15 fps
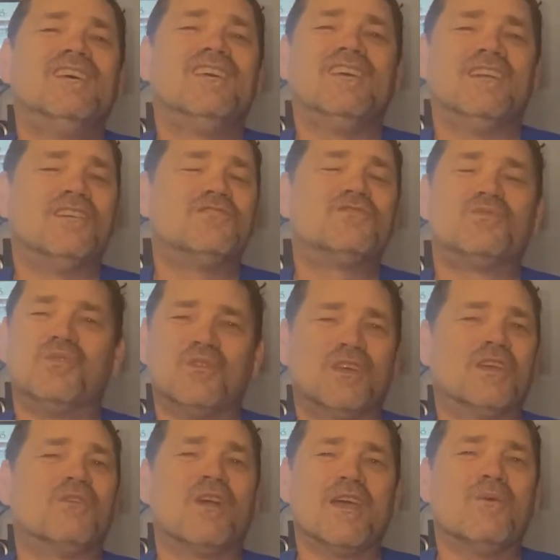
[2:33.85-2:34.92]
in a truly
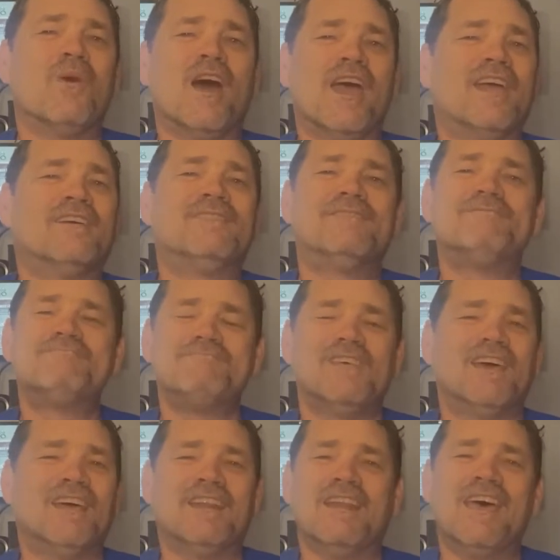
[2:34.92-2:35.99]
great way.
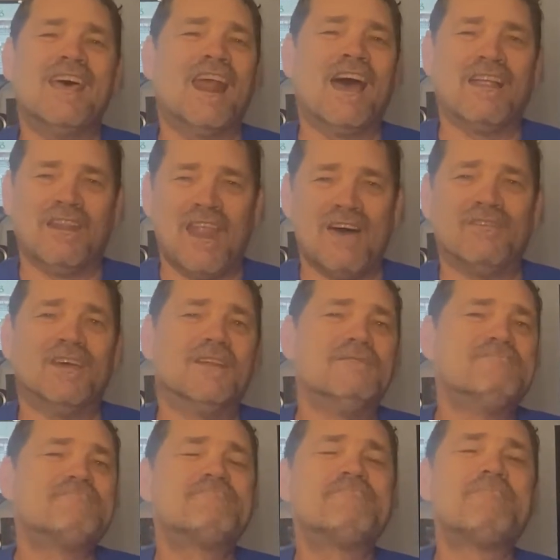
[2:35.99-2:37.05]
And, and I love it.
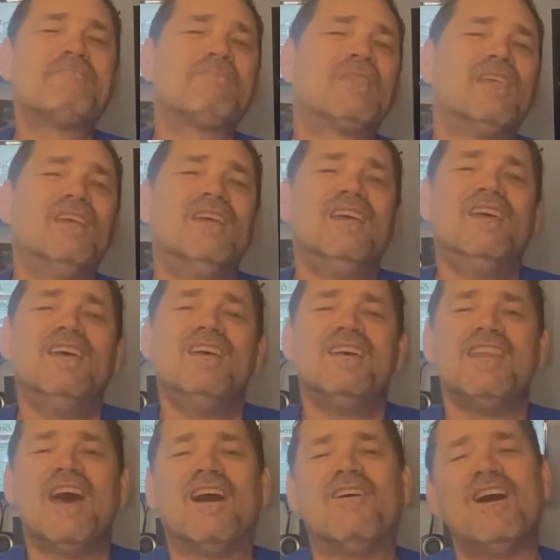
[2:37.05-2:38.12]

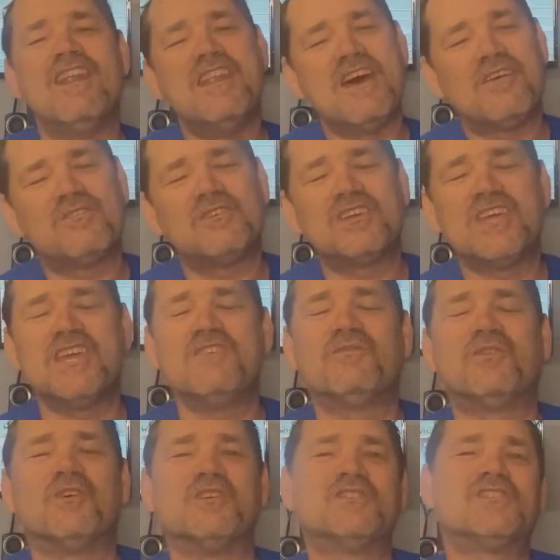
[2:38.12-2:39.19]
Now, another key
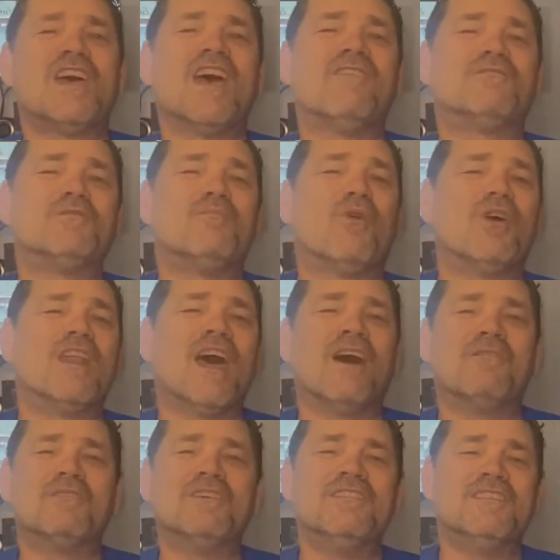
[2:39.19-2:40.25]
first I have to point
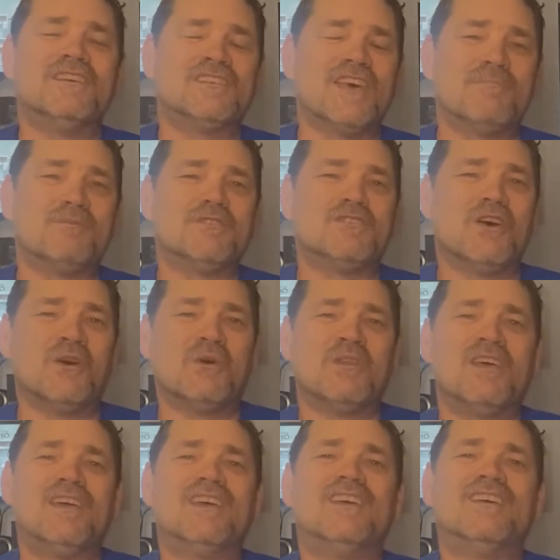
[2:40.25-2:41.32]
out in this episode
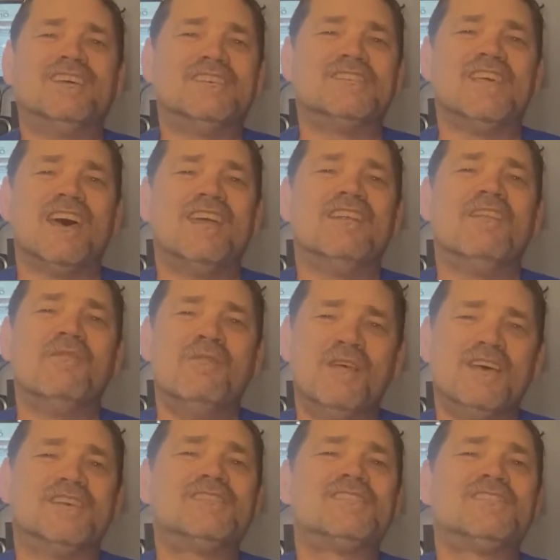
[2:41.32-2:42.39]
is that
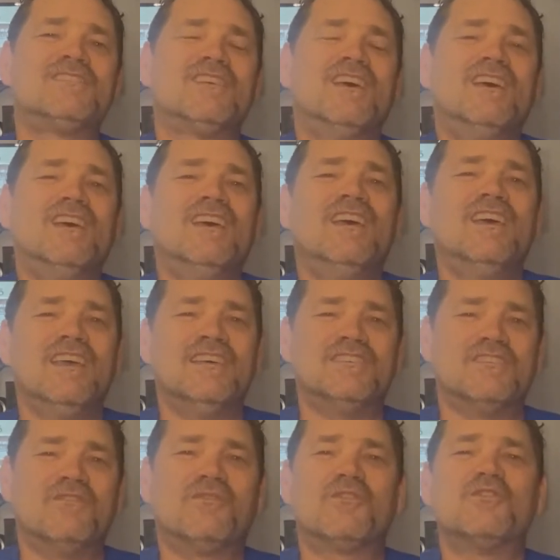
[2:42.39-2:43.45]
this is
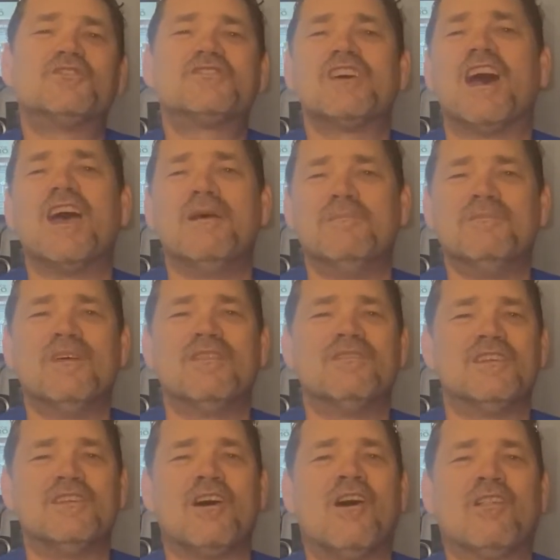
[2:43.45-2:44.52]
the first time that the
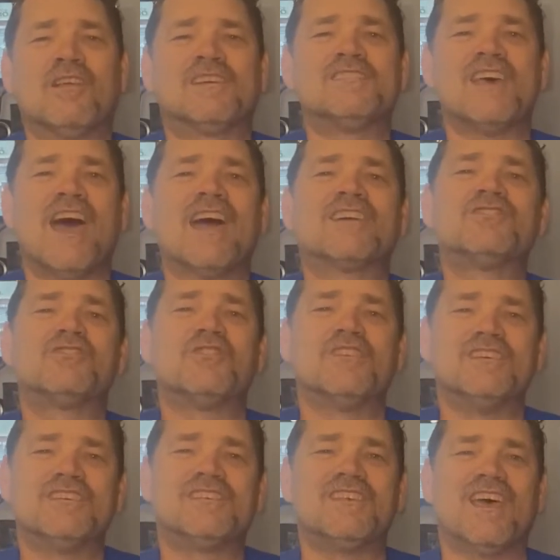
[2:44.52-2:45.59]
Daleks
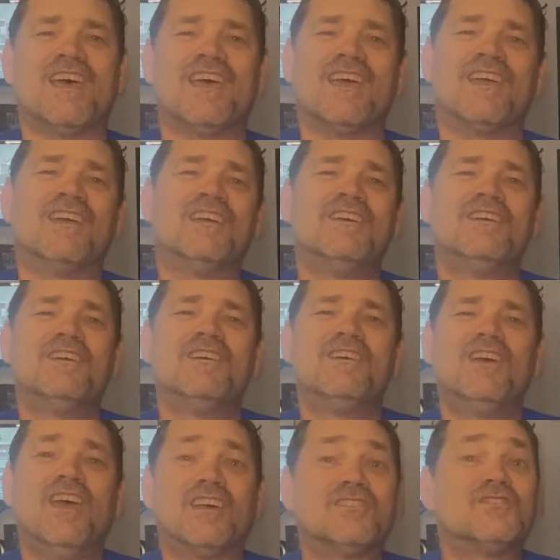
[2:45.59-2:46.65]
actually say
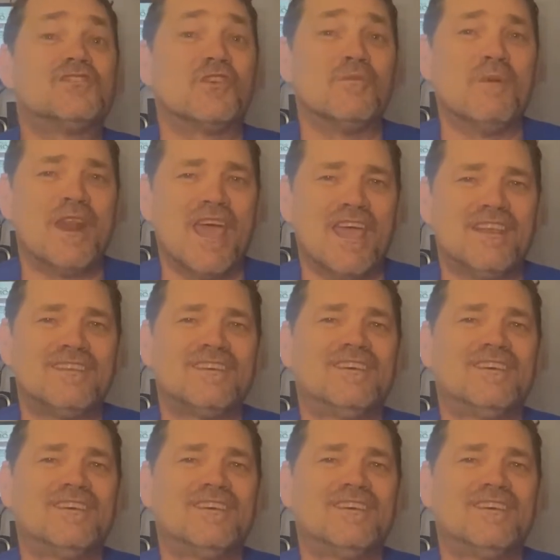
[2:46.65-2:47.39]
exterminate.